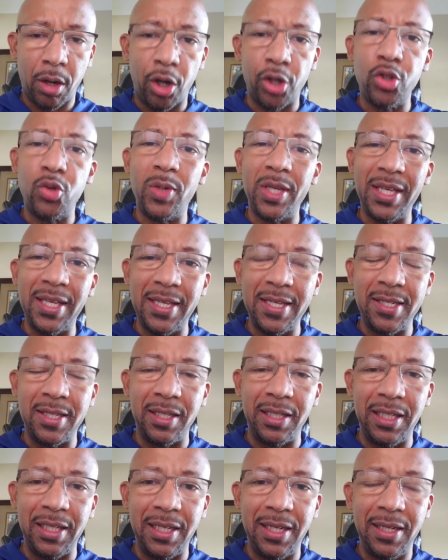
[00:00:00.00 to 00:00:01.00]
Are you
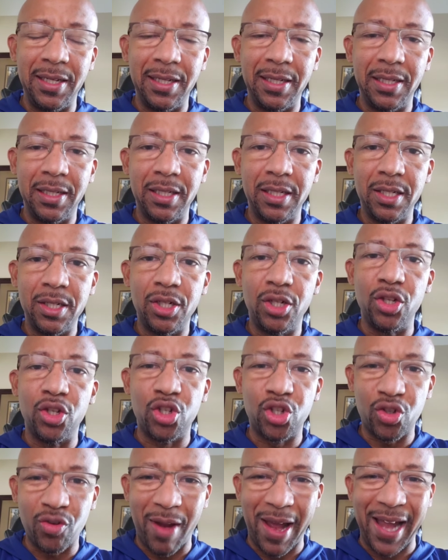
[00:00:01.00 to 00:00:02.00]
easily
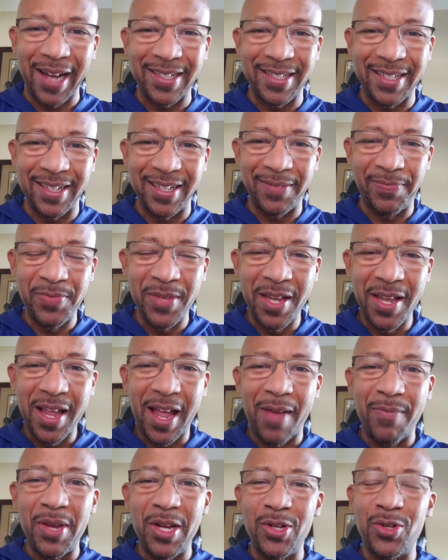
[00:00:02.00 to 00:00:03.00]
distracted?
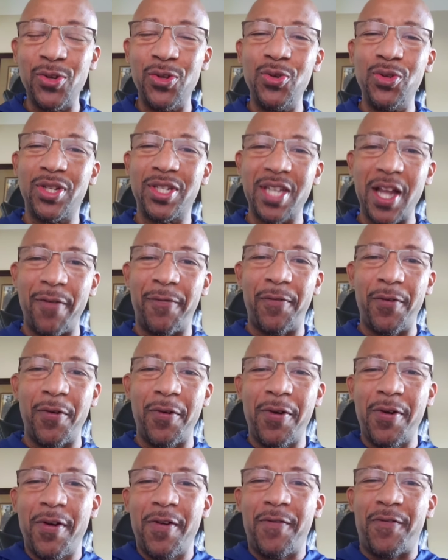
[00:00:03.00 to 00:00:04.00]
I mean, do you
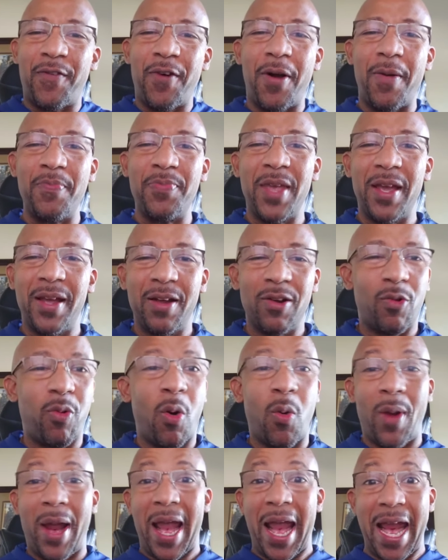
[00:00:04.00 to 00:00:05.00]
suffer from
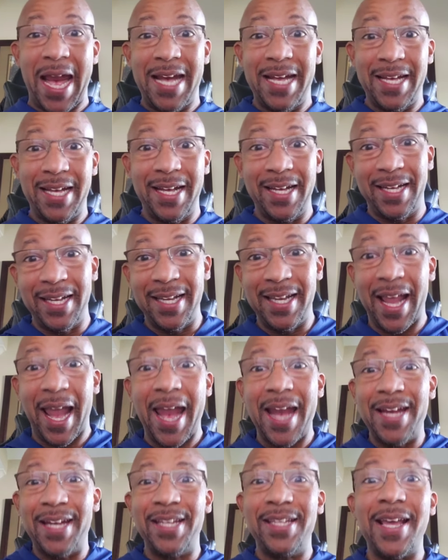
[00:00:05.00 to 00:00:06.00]
quote ADD,
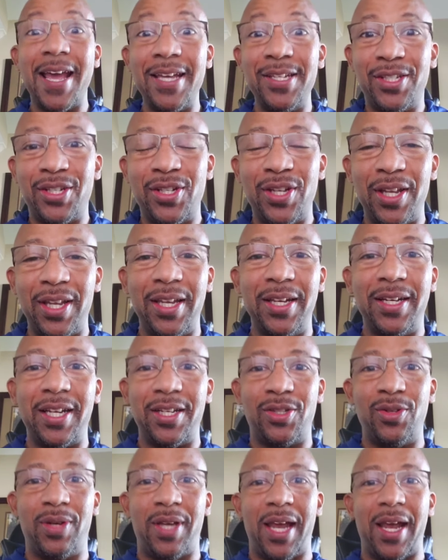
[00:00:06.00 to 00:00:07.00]
ADHD,
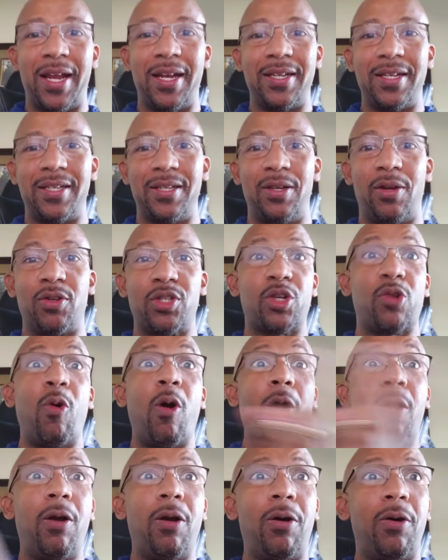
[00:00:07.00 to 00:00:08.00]
that you can't,
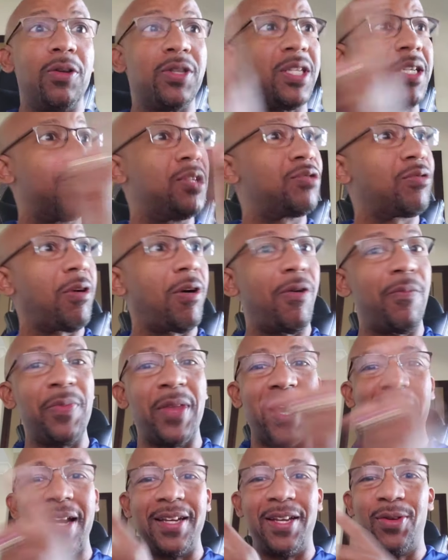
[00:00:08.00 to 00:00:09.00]
squirrel syndrome,
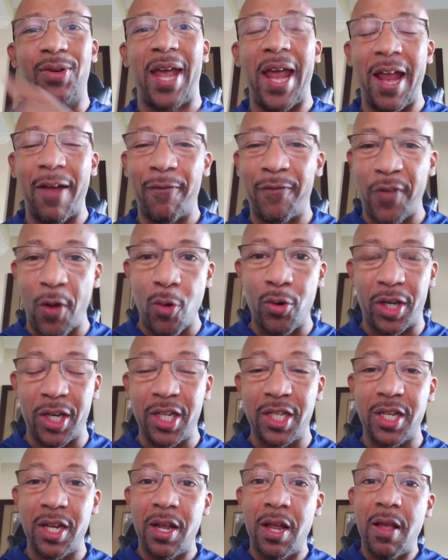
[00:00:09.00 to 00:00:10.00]
that you can't
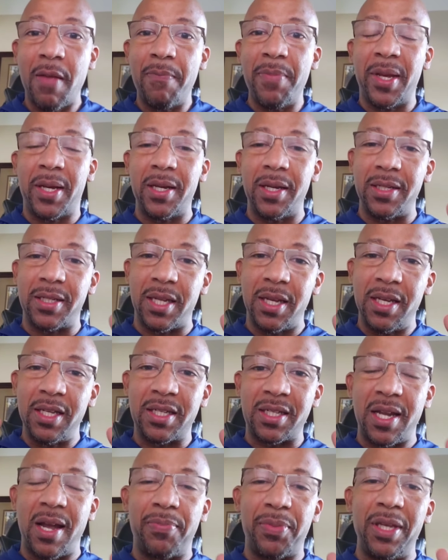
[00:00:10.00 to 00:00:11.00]
focus because
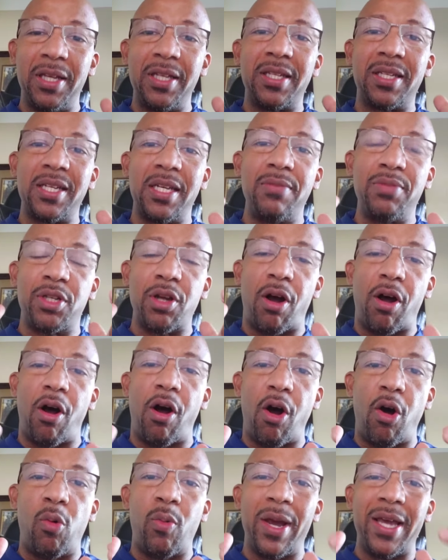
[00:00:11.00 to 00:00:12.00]
something seems to
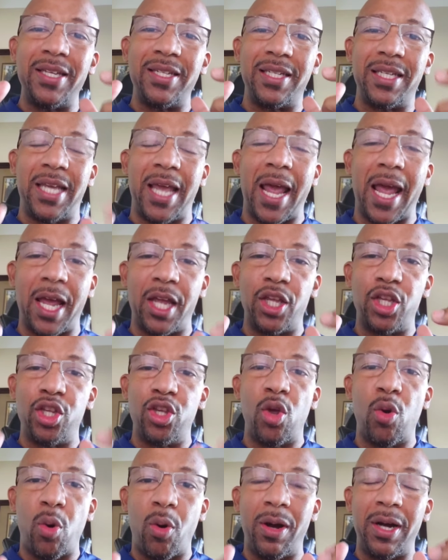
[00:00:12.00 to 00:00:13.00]
always get
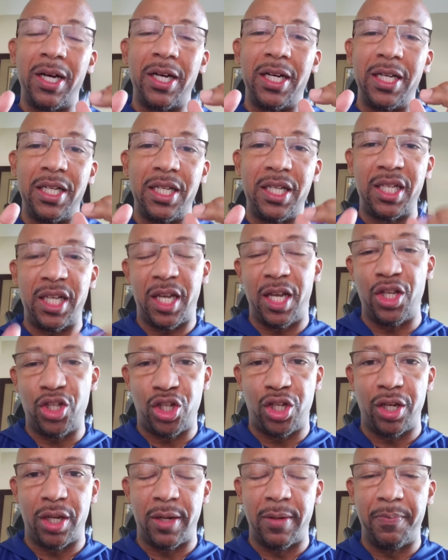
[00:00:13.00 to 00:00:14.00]
your
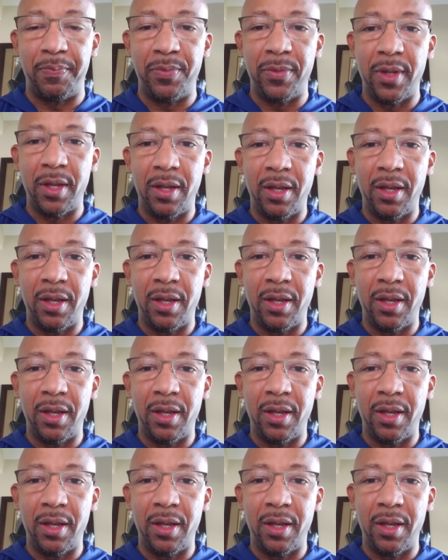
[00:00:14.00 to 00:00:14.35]
attention